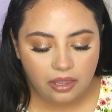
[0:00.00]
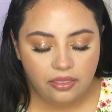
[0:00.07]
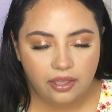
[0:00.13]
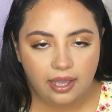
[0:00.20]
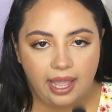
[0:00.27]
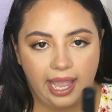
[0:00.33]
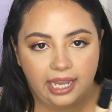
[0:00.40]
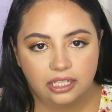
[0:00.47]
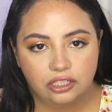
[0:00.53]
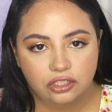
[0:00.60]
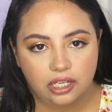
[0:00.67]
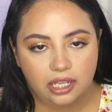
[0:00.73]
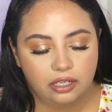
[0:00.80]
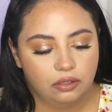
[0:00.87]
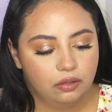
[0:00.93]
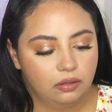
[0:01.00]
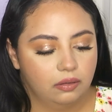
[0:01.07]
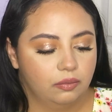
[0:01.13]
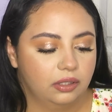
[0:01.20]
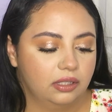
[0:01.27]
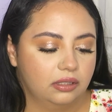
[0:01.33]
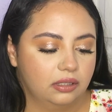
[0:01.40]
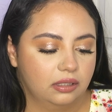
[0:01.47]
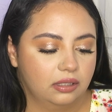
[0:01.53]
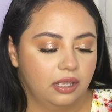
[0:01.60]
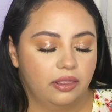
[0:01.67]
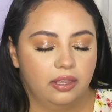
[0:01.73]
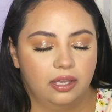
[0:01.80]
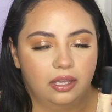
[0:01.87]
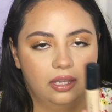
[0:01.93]
The eyeshadow, oh, what is this?
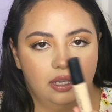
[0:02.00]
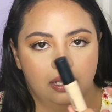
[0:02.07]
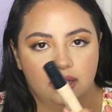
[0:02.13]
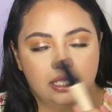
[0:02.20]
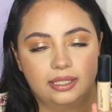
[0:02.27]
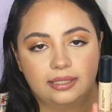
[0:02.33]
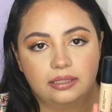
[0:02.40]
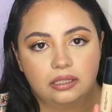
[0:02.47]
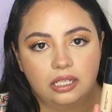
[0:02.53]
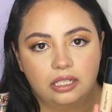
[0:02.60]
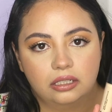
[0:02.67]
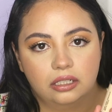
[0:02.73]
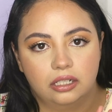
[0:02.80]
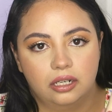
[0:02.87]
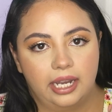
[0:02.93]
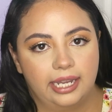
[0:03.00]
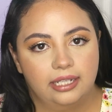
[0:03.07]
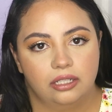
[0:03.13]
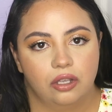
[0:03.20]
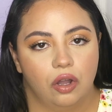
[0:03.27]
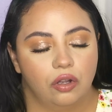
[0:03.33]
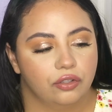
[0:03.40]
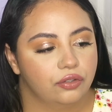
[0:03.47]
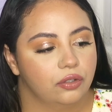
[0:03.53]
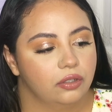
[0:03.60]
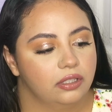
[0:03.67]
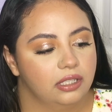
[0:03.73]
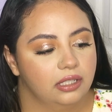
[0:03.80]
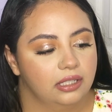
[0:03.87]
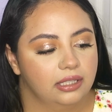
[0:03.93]
The concealer, I also
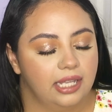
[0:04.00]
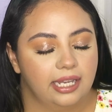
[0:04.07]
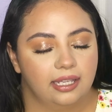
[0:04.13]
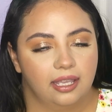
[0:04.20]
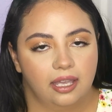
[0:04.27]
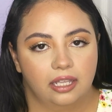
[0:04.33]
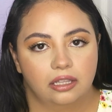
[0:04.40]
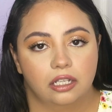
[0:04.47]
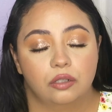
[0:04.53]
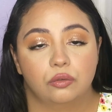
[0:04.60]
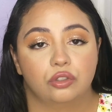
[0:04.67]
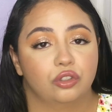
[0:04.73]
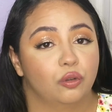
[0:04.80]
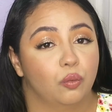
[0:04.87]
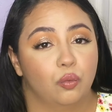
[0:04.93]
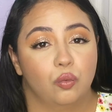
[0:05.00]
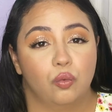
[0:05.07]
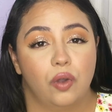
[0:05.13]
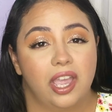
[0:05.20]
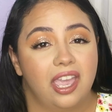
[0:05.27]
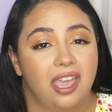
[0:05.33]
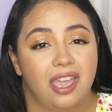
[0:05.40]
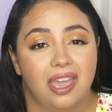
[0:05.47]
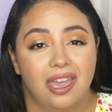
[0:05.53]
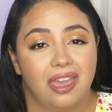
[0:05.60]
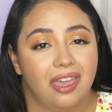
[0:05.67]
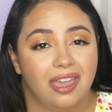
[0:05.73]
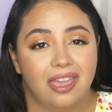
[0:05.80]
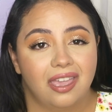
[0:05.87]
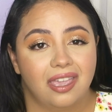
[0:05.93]
didn't like it. I thought it was
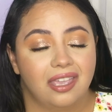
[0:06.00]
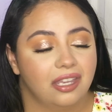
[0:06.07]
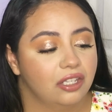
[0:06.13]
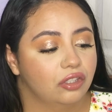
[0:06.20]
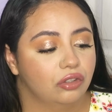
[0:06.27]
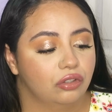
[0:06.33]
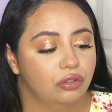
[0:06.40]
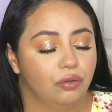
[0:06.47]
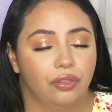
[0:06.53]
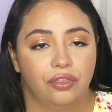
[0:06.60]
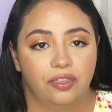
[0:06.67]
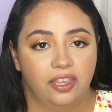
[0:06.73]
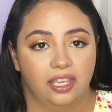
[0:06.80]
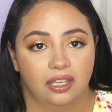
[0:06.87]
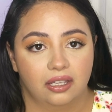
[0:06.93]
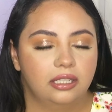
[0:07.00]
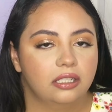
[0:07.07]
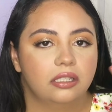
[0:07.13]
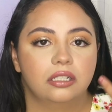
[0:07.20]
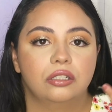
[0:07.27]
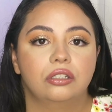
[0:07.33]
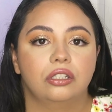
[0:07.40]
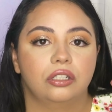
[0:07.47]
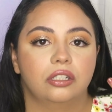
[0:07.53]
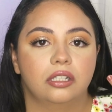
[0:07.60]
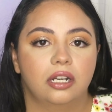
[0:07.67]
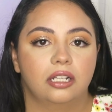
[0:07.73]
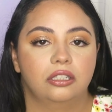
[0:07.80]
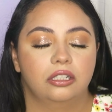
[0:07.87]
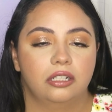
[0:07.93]
way too thick. It doesn't look
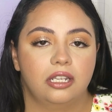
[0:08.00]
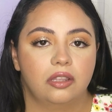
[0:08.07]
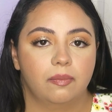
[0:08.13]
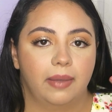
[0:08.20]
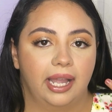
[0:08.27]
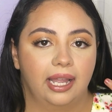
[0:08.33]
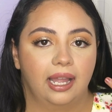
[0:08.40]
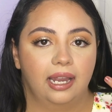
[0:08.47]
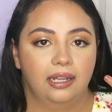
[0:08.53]
good underneath my